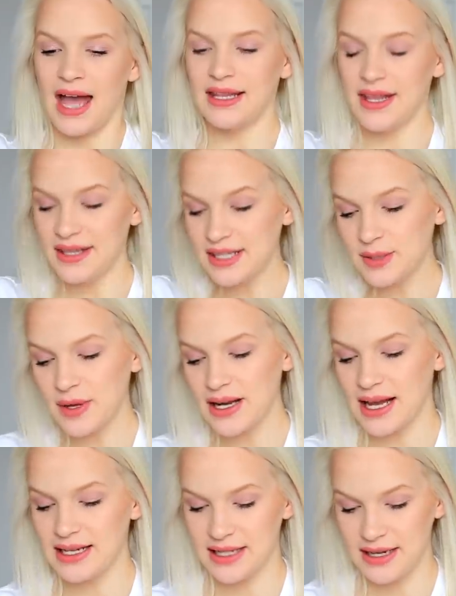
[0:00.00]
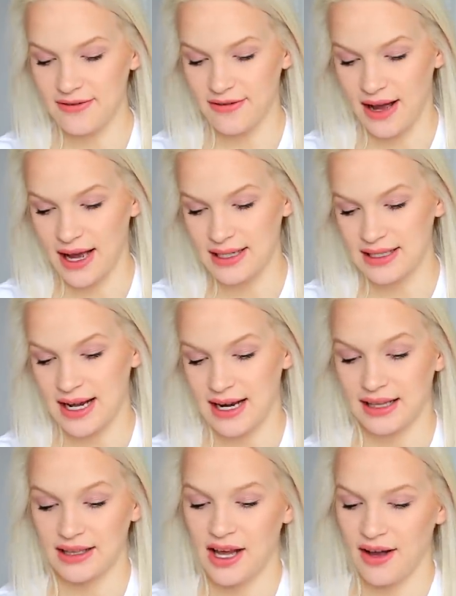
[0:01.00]
And then this one I did find and
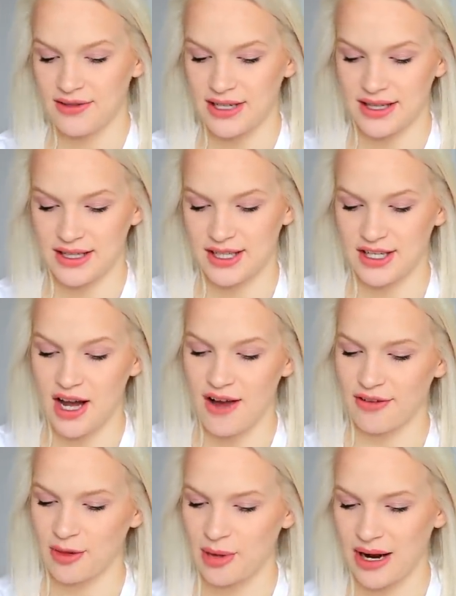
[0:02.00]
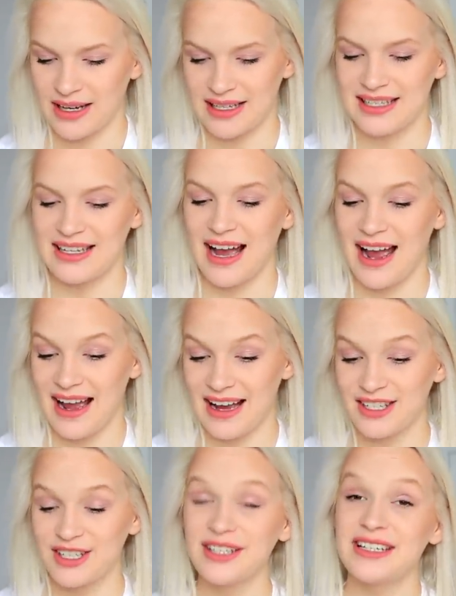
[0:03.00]
I loved, and this is not for pregnancy. I
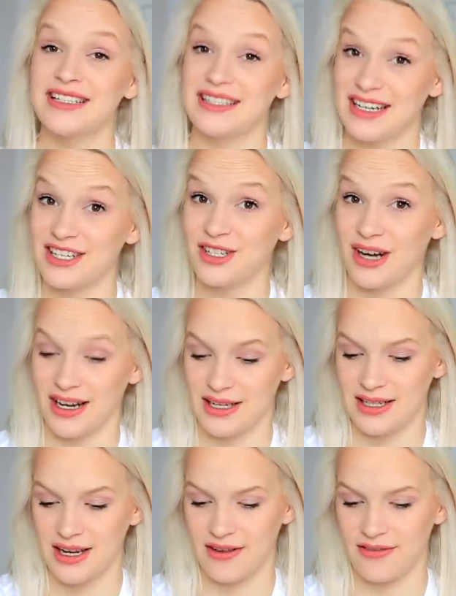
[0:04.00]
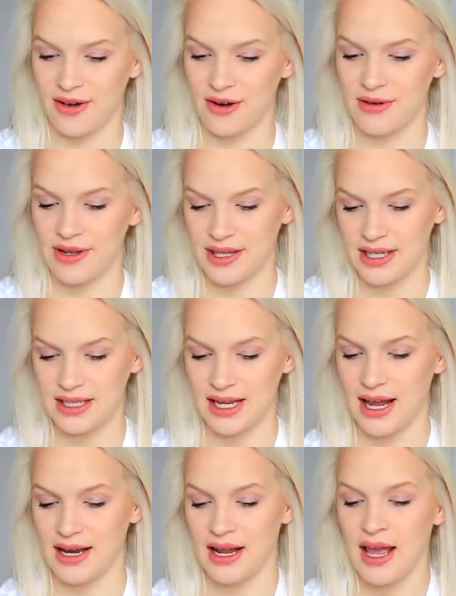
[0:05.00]
actually did try to take a photo on this,
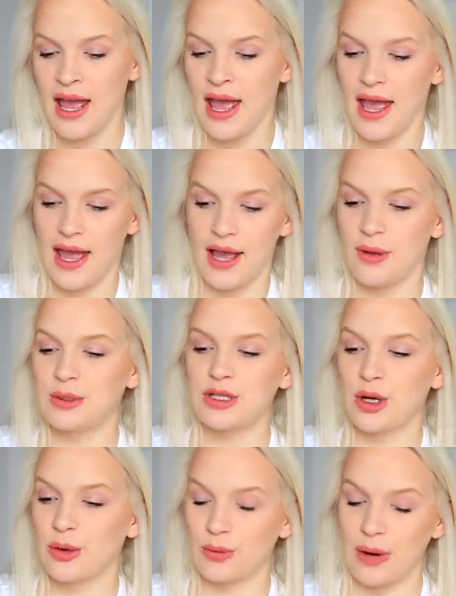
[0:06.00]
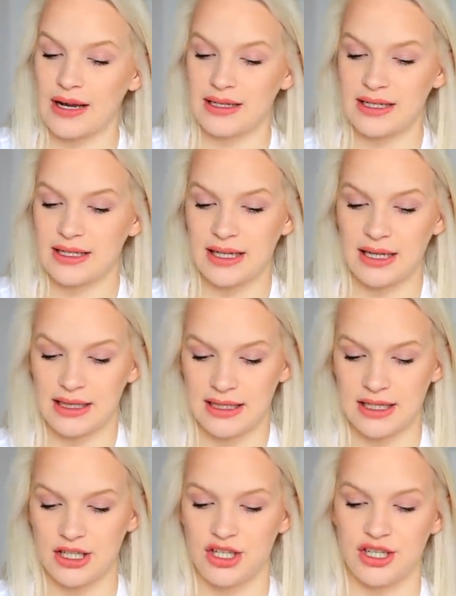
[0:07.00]
and it was horrendous. Like
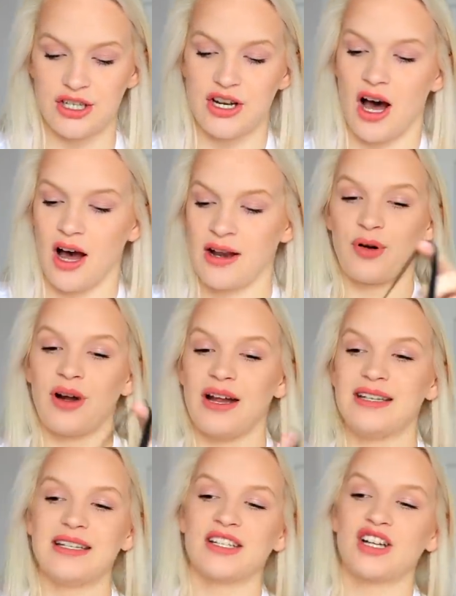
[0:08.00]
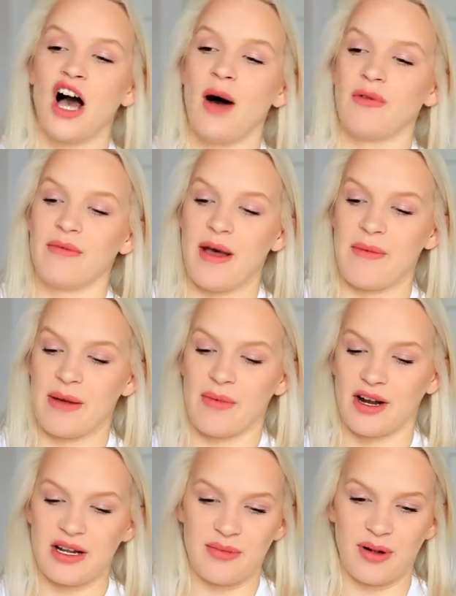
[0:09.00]
this is just not, it doesn't compliment my
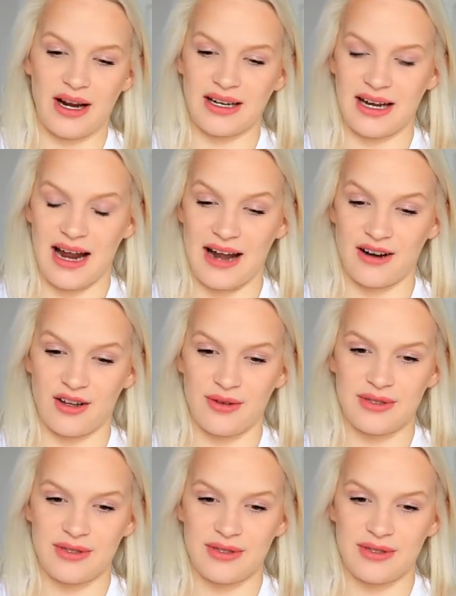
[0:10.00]
body pregnant at all.